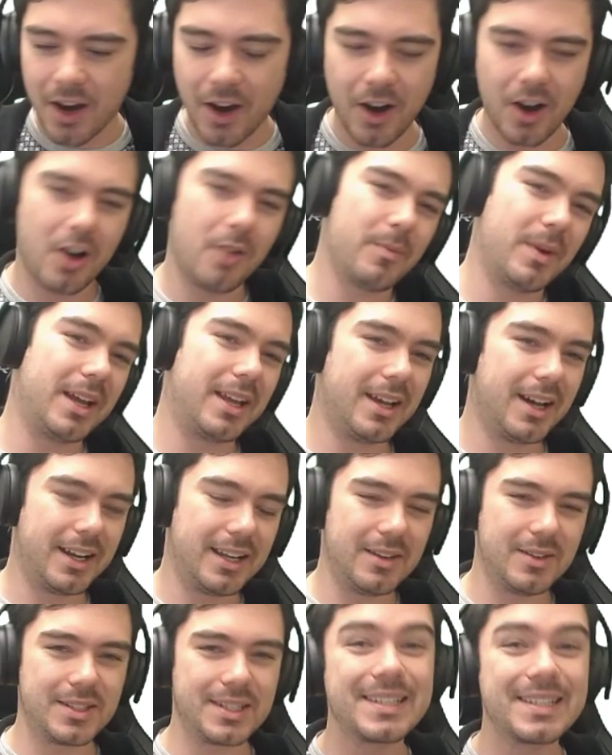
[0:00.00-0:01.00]
Oh my god,
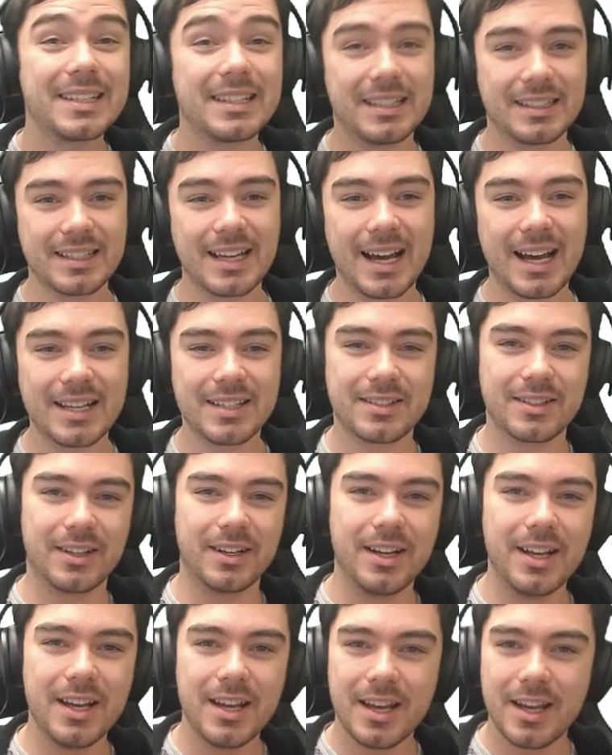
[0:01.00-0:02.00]
he was just a disaster.